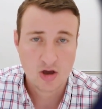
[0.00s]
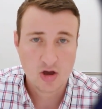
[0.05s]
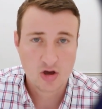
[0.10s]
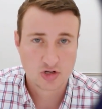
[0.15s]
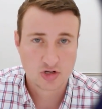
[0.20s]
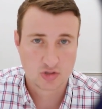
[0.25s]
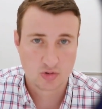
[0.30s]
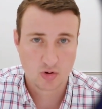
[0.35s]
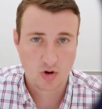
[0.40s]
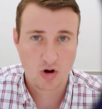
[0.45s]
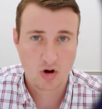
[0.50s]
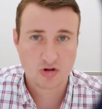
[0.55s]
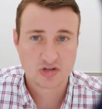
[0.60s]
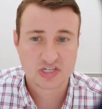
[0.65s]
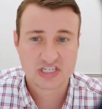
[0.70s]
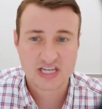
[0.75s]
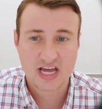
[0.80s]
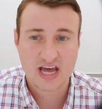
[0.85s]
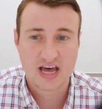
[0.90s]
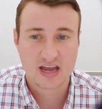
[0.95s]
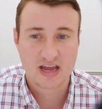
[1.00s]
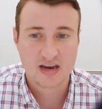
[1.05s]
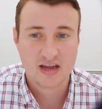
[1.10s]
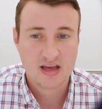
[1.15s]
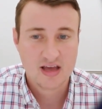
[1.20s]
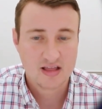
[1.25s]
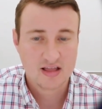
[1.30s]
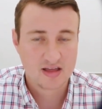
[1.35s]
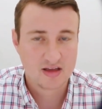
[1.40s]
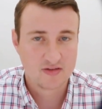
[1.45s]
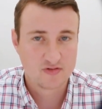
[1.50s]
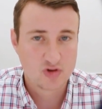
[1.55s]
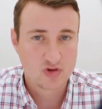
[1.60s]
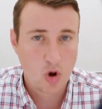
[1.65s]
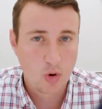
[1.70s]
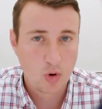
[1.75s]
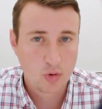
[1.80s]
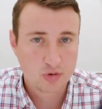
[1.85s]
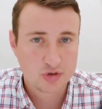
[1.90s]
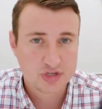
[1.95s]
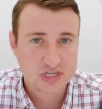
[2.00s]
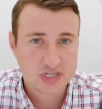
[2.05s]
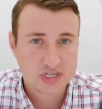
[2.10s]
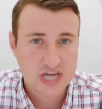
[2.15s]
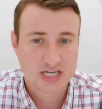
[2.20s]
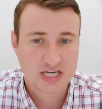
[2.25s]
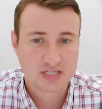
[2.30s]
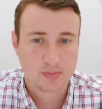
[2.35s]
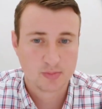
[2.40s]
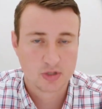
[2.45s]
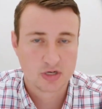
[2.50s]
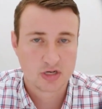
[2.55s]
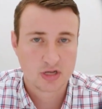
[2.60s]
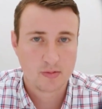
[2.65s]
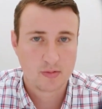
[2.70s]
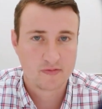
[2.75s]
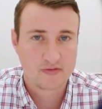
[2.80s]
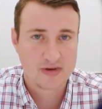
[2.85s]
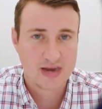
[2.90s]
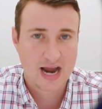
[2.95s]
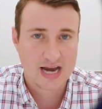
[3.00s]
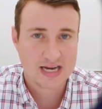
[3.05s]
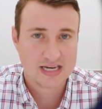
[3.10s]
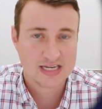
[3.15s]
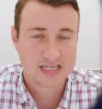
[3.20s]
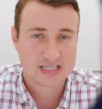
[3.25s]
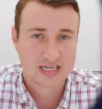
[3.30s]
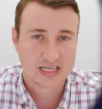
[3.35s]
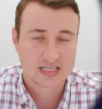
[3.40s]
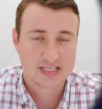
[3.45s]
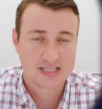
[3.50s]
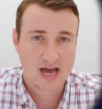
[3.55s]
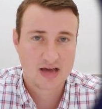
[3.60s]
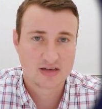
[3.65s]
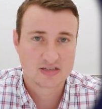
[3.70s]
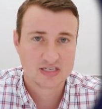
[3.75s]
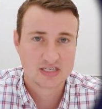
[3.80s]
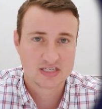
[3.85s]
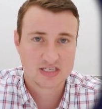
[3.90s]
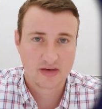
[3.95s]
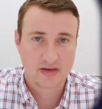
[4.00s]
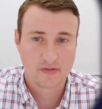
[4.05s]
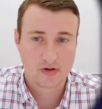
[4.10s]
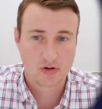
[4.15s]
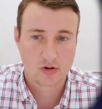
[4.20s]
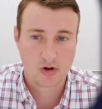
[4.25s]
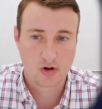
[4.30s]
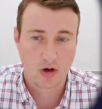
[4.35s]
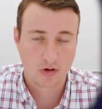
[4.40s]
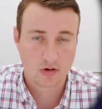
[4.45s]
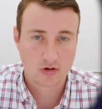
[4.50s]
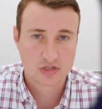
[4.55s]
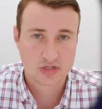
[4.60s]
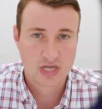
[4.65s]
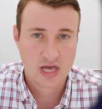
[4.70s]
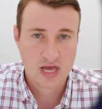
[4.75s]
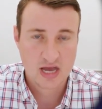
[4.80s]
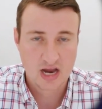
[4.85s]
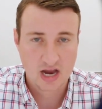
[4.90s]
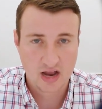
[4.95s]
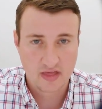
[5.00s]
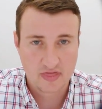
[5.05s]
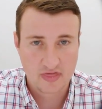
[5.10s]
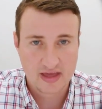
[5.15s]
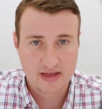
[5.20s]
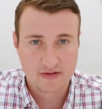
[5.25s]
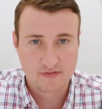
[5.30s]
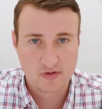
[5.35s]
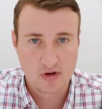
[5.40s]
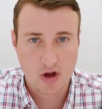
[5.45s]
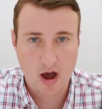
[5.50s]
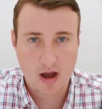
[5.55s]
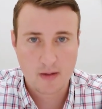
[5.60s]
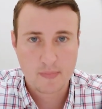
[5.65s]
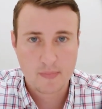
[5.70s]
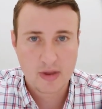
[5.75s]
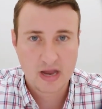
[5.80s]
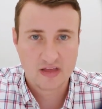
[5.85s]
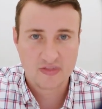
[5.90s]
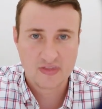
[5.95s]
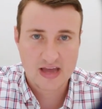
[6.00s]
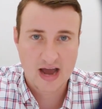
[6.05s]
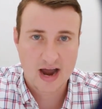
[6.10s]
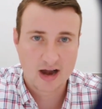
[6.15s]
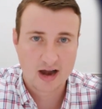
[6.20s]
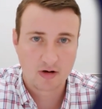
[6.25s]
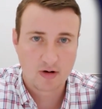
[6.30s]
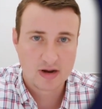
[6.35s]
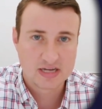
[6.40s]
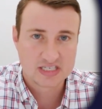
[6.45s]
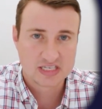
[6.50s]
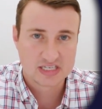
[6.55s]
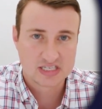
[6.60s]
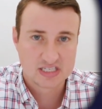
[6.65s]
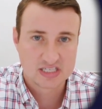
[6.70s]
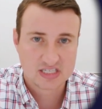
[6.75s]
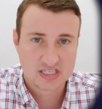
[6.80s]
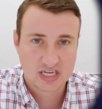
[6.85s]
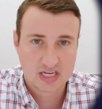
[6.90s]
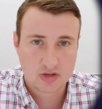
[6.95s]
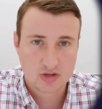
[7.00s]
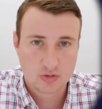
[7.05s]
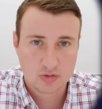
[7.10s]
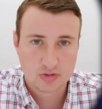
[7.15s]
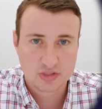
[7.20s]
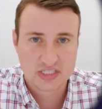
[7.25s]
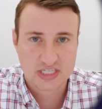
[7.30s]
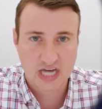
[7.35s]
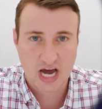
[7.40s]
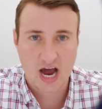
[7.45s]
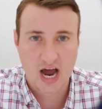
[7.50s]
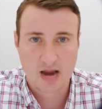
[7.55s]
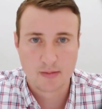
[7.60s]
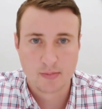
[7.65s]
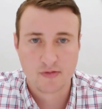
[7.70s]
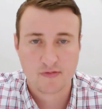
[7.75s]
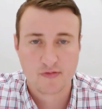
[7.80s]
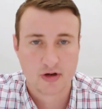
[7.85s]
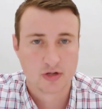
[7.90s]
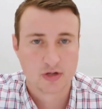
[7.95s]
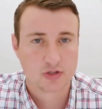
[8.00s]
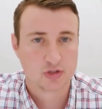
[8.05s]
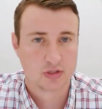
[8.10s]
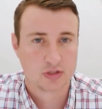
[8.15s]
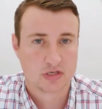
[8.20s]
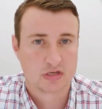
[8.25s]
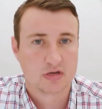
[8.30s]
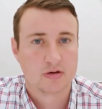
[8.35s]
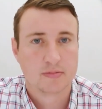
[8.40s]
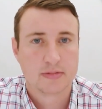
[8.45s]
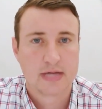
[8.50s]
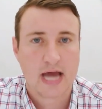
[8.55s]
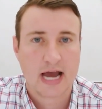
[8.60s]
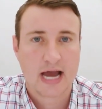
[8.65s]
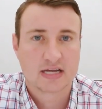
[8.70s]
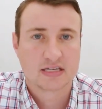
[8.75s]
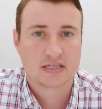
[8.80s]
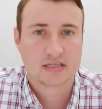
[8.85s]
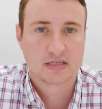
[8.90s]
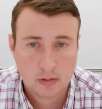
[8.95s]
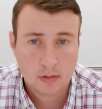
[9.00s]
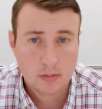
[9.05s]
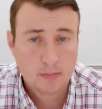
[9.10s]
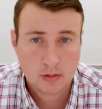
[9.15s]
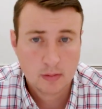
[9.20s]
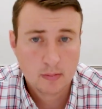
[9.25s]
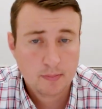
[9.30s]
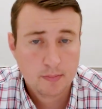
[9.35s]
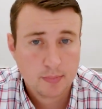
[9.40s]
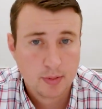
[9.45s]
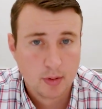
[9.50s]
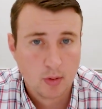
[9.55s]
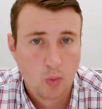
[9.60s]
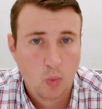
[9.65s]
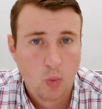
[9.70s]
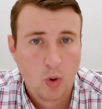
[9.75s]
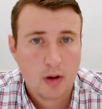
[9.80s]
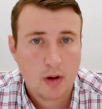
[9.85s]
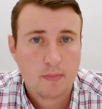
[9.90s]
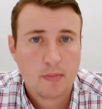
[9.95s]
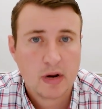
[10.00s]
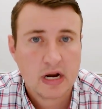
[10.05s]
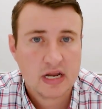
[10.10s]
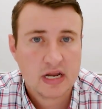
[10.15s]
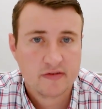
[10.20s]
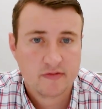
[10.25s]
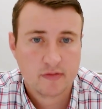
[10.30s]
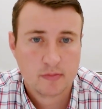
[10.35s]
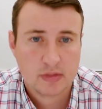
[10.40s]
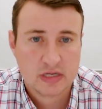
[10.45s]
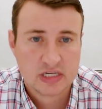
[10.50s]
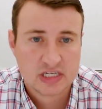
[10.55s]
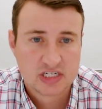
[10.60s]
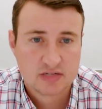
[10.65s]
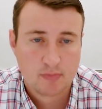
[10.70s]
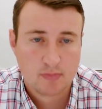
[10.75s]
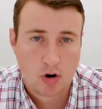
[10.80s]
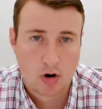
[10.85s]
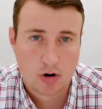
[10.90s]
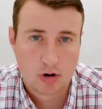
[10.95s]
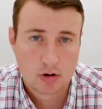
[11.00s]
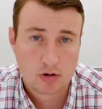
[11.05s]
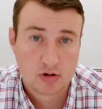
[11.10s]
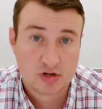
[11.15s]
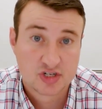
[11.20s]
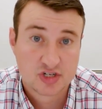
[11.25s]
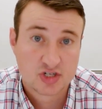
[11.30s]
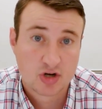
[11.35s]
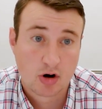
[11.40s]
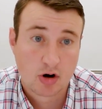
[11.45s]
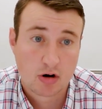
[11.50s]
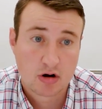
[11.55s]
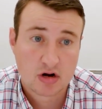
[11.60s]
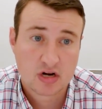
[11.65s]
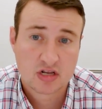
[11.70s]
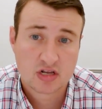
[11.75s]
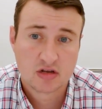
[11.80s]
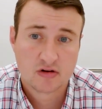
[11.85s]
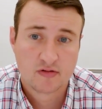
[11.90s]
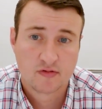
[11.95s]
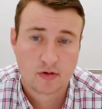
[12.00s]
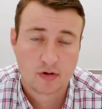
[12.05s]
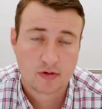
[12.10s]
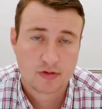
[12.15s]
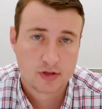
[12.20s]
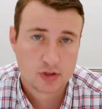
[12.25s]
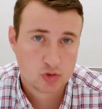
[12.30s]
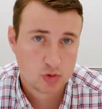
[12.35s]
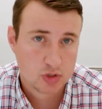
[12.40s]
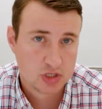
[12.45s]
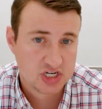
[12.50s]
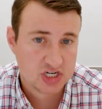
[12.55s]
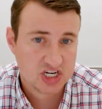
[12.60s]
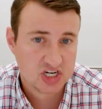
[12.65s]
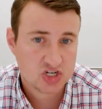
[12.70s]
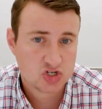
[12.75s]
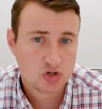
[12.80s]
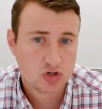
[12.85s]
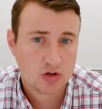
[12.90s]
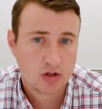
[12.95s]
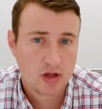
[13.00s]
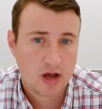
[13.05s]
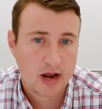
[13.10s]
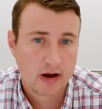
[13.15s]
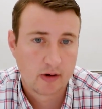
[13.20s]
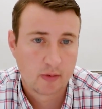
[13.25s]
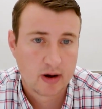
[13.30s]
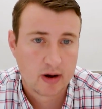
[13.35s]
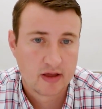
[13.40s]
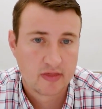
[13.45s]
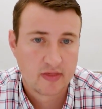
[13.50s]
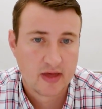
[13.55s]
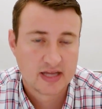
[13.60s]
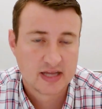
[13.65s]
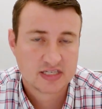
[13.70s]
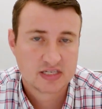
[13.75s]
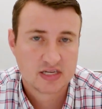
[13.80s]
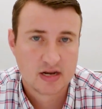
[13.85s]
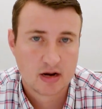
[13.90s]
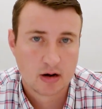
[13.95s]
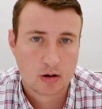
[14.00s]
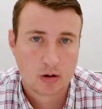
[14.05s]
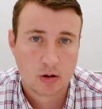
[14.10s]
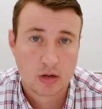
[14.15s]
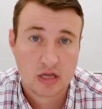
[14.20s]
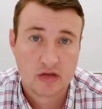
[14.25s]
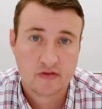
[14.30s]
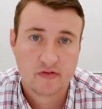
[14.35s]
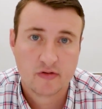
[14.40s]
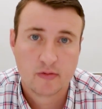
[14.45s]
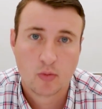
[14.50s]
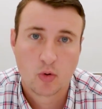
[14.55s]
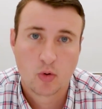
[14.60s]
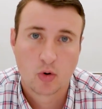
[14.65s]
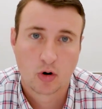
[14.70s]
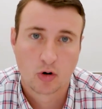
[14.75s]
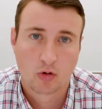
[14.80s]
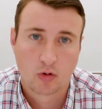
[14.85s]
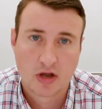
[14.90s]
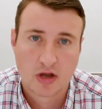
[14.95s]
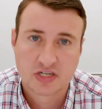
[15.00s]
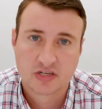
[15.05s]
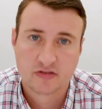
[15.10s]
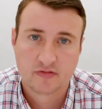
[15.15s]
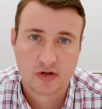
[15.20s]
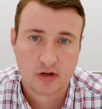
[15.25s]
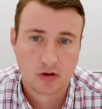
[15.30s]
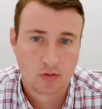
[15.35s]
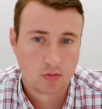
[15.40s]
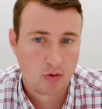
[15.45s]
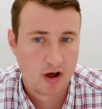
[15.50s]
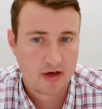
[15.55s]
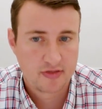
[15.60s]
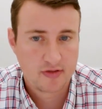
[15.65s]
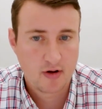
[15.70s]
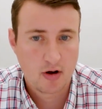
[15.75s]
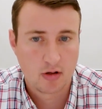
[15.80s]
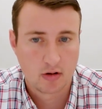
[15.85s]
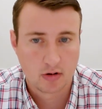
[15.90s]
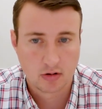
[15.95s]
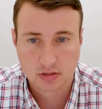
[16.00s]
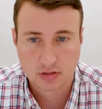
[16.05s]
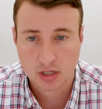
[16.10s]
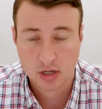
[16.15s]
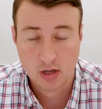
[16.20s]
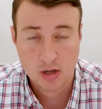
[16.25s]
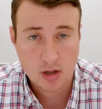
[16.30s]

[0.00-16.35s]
So all said, they have total taxable income of $96,700, and they have not paid the IRS a single dime in federal income taxes. But what might even be smarter is starting to convert the traditional IRA in that scenario even more aggressively to Roth dollars.